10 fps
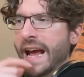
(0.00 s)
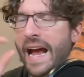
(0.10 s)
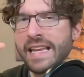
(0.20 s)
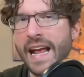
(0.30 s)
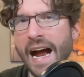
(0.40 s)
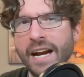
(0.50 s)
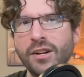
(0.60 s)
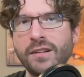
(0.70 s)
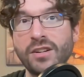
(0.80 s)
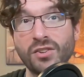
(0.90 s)
And yet I
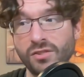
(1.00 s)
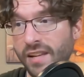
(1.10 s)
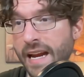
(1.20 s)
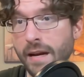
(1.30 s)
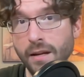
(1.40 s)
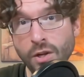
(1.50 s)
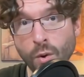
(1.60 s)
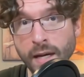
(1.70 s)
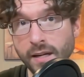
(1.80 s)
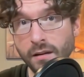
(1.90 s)
could just say,
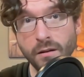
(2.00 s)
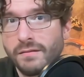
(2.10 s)
yoink,